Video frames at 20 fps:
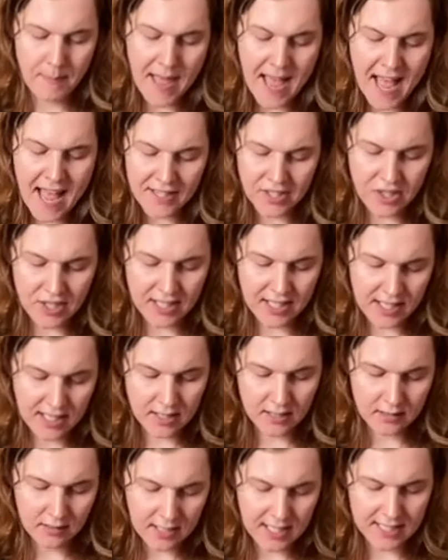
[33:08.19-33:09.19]

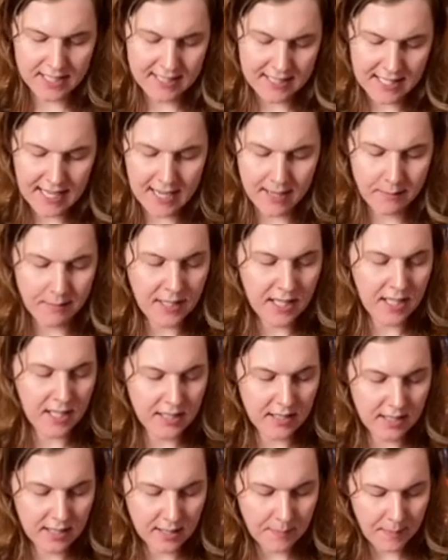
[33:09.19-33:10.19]
Passion,
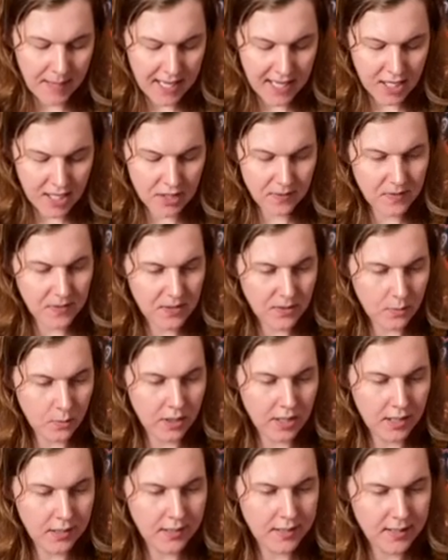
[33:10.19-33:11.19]
excitement. The Page of
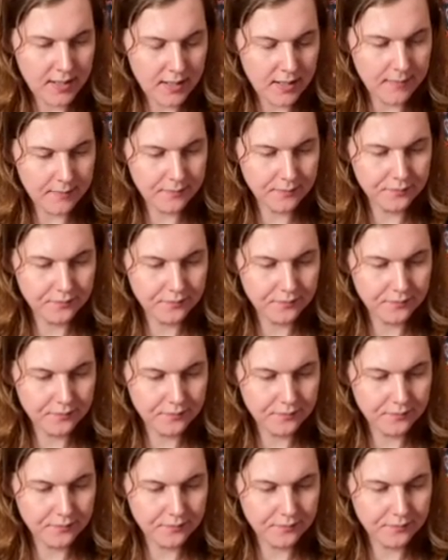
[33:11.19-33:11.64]
Swords.